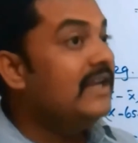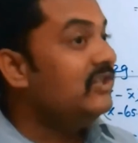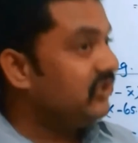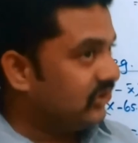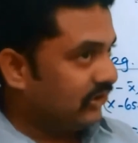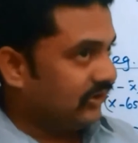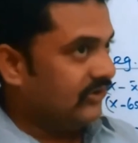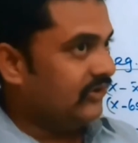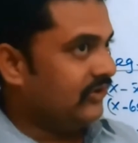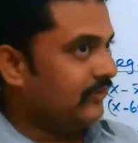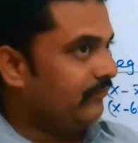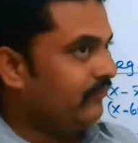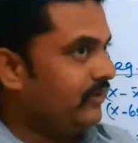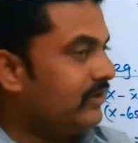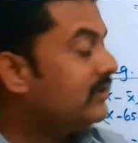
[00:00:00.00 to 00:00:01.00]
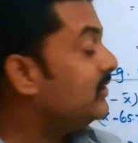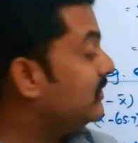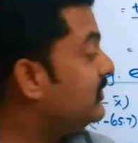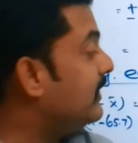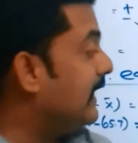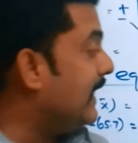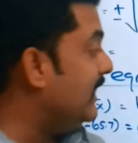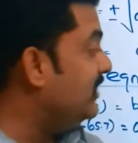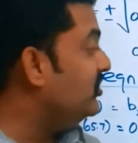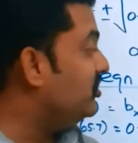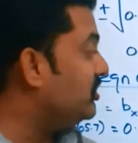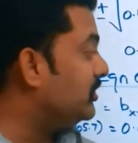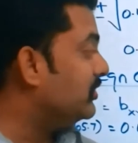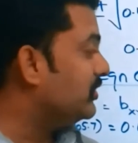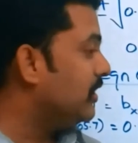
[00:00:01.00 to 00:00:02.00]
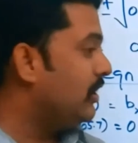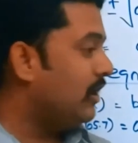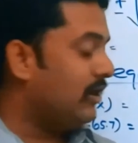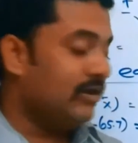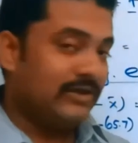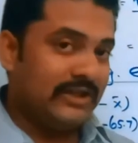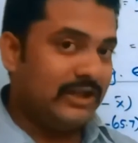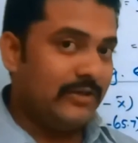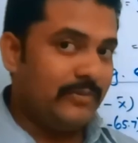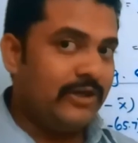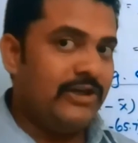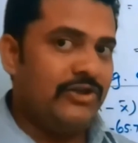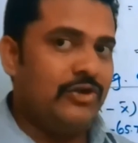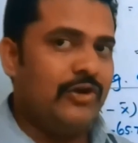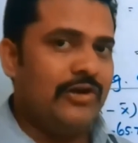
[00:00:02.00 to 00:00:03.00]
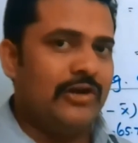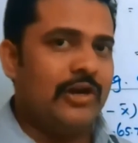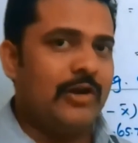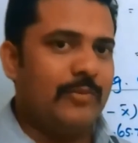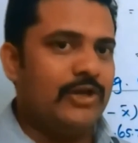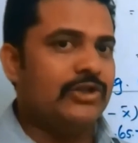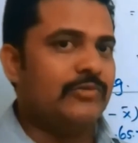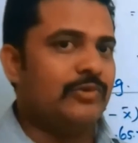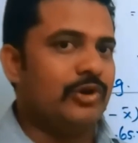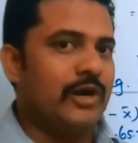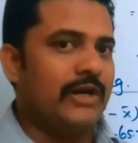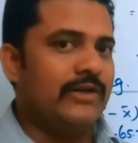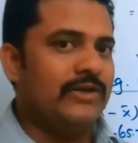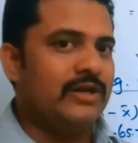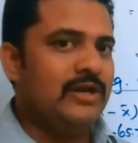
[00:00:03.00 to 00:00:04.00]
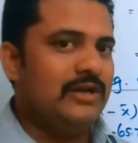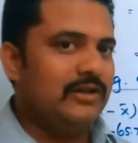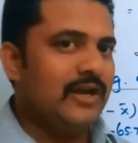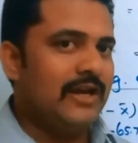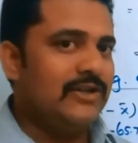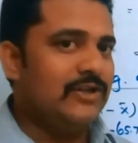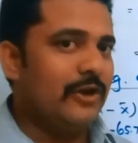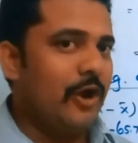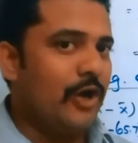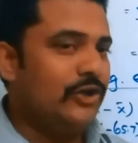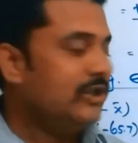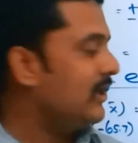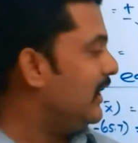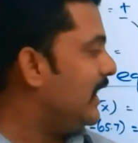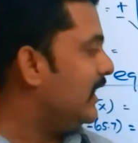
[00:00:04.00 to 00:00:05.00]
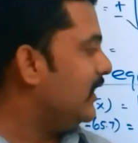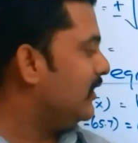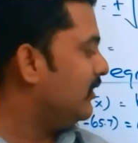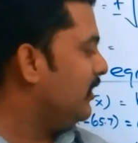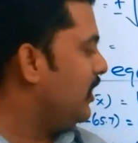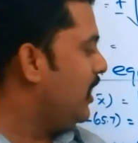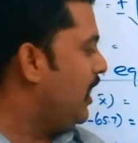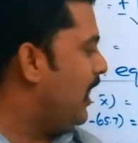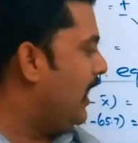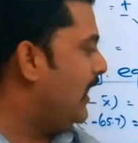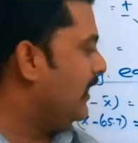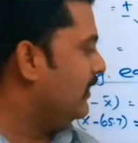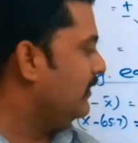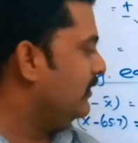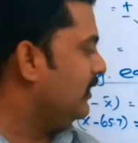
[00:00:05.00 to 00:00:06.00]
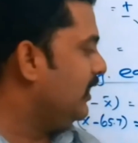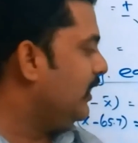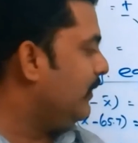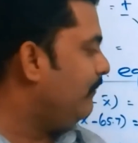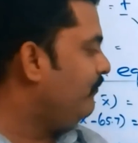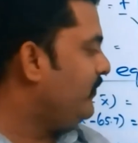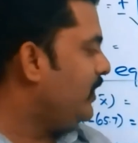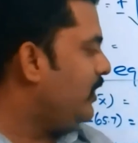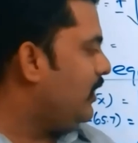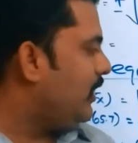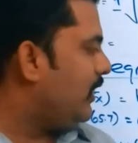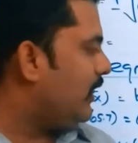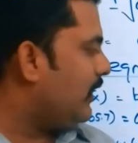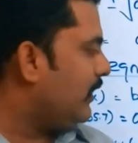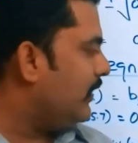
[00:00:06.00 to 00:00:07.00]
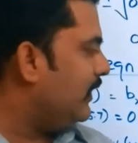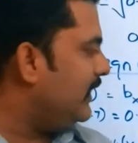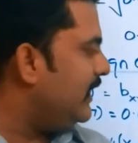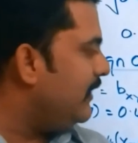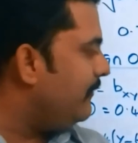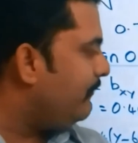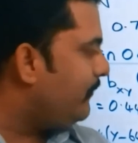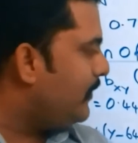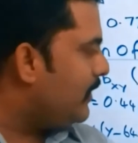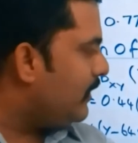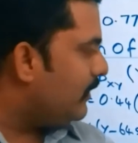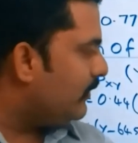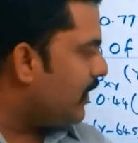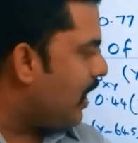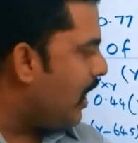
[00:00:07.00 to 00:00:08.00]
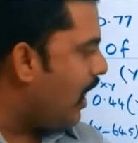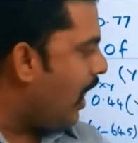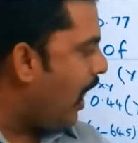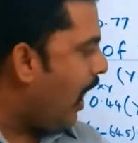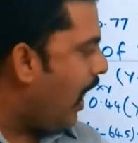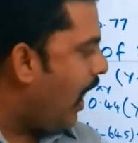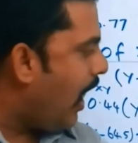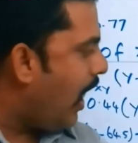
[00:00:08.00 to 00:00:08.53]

inches. 69 inches. Centimeter is not at all possible, right? That is a logical error. And if the